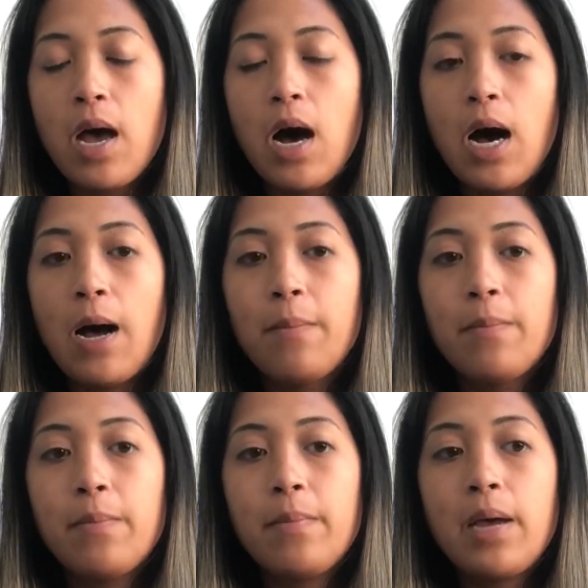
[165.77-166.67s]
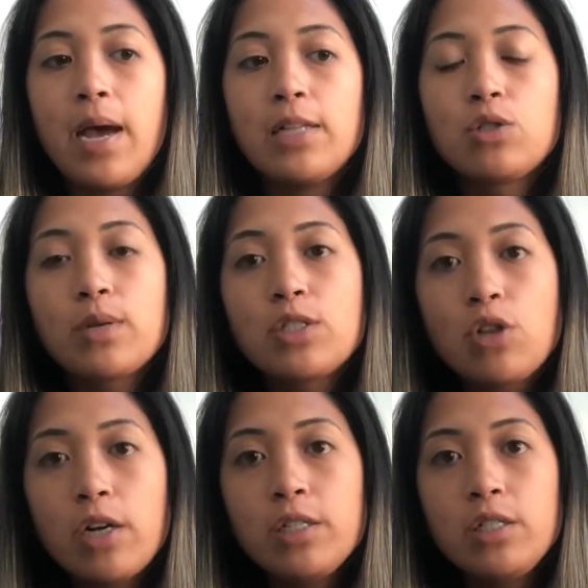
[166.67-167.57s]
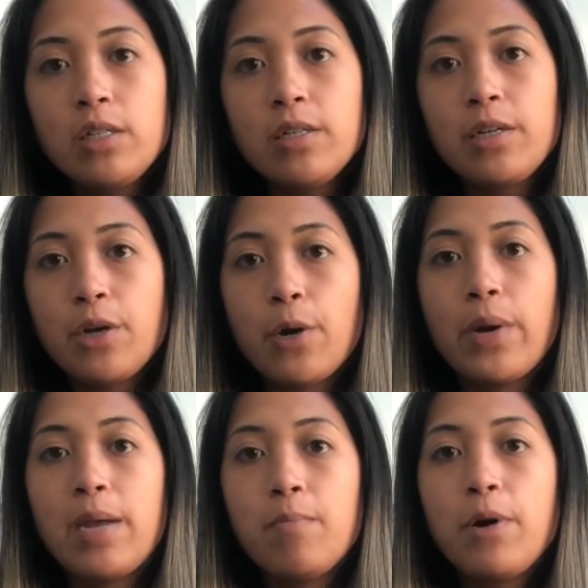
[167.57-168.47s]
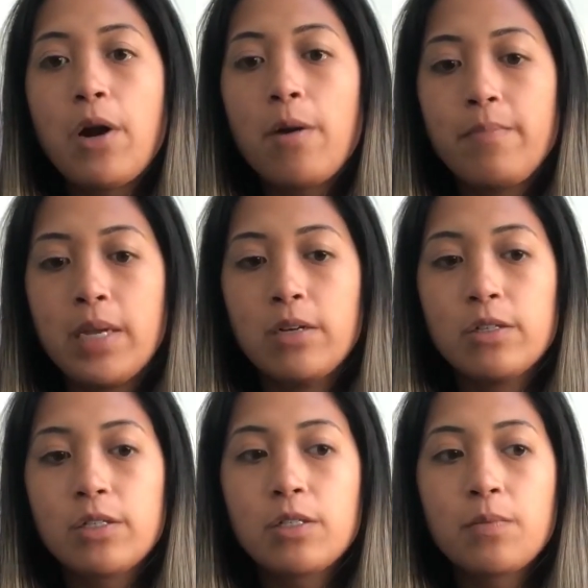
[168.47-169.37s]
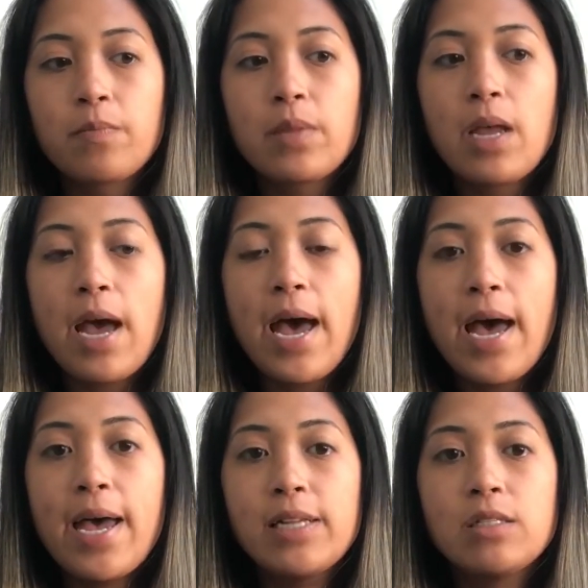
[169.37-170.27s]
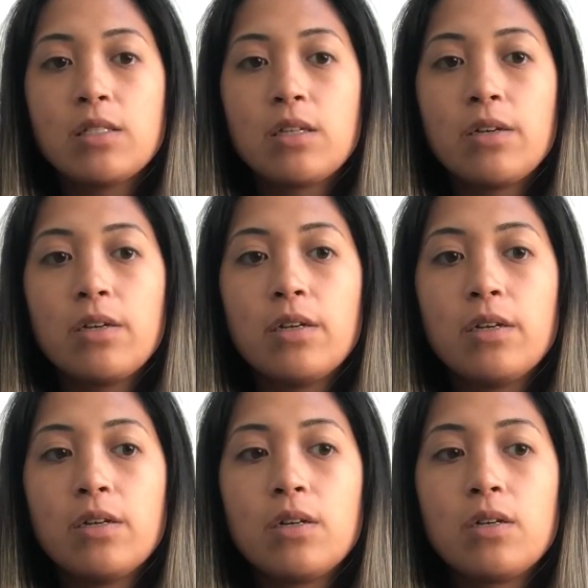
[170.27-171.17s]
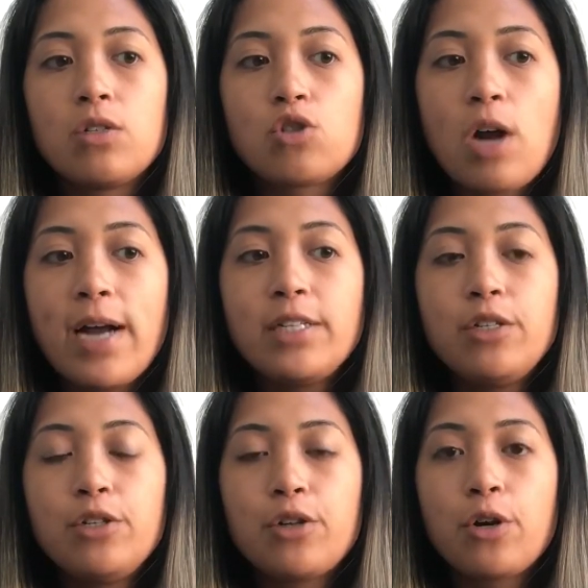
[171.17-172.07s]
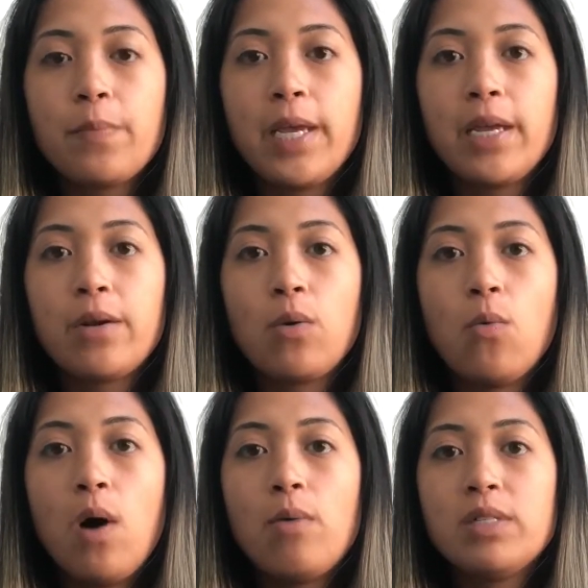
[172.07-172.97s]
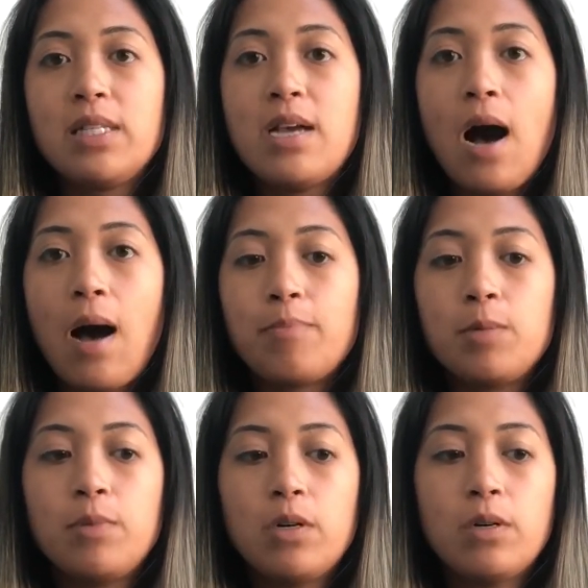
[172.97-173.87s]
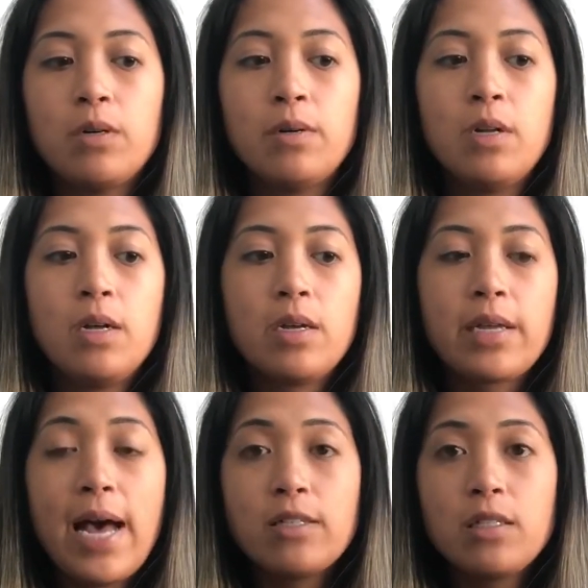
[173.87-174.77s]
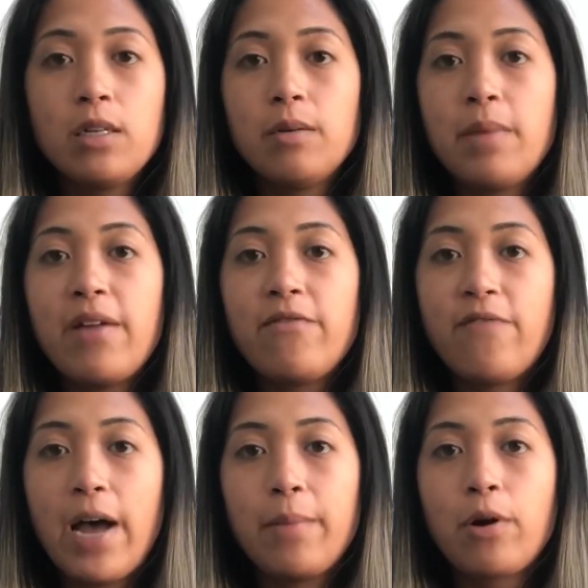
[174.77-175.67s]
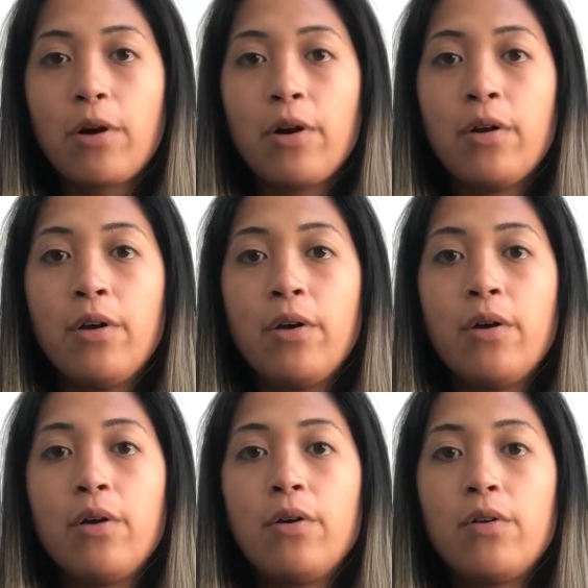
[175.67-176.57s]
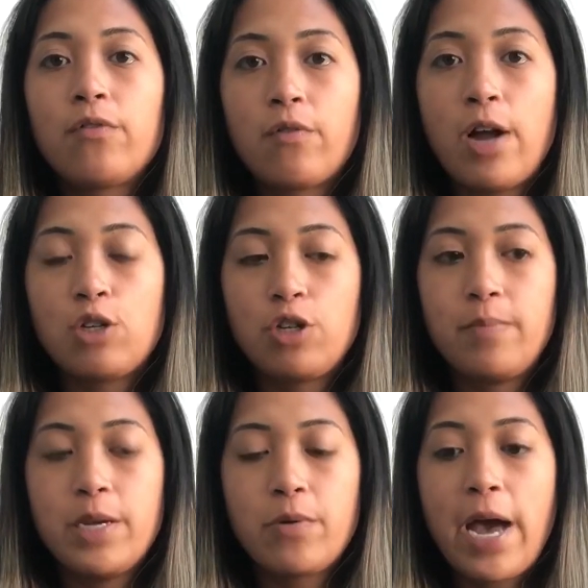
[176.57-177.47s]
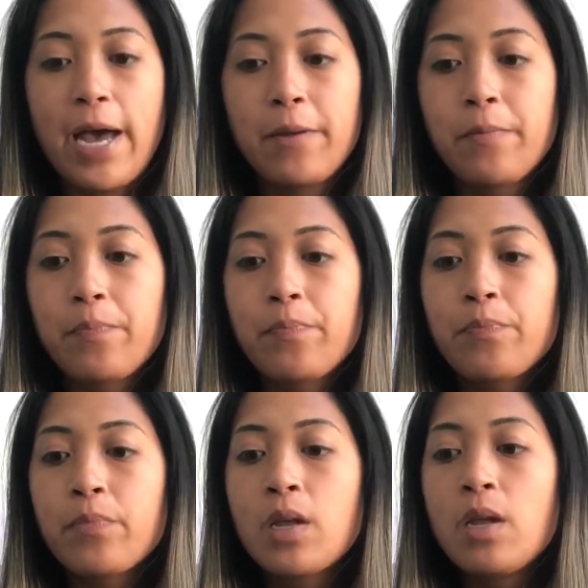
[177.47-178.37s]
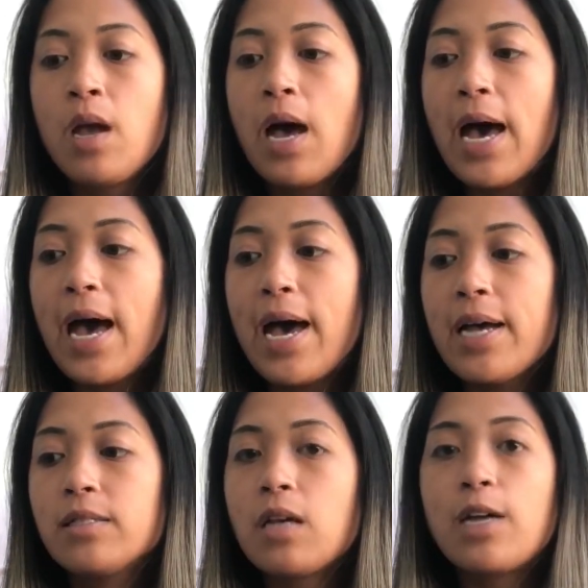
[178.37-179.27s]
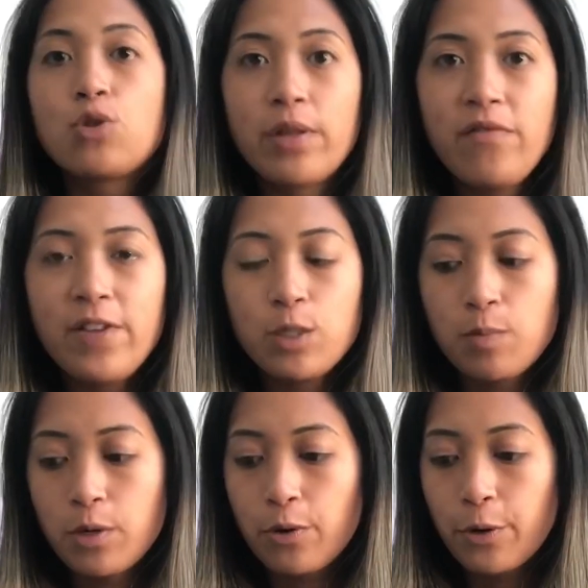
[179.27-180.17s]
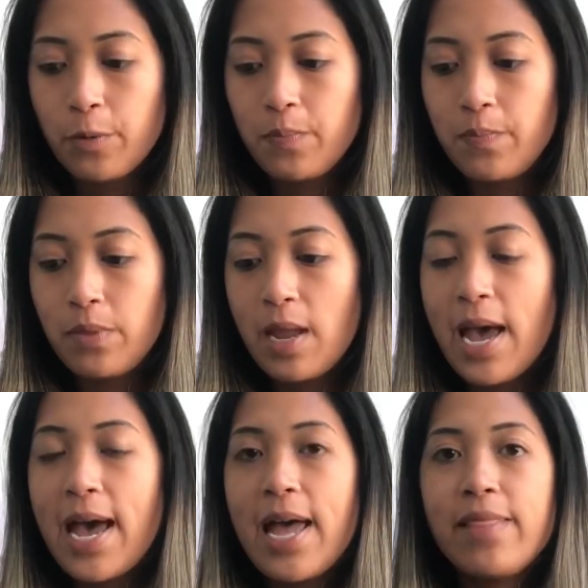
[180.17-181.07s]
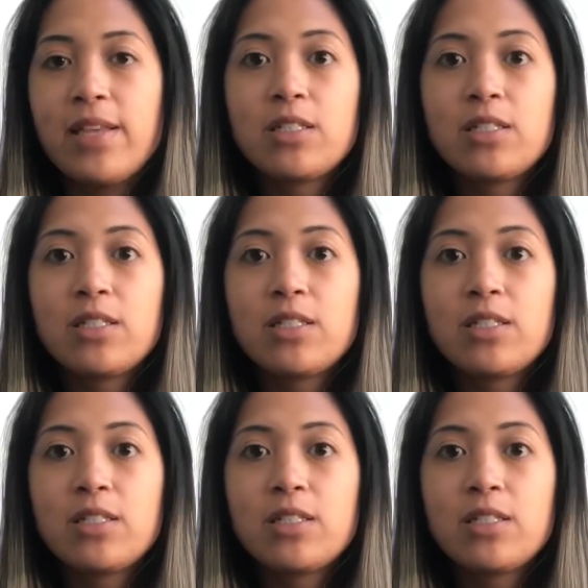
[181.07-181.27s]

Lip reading: And so I started to, input our meals and tried to determine what was the optimal calcium and fiber for Rush to be okay. And I joined the Facebook group, and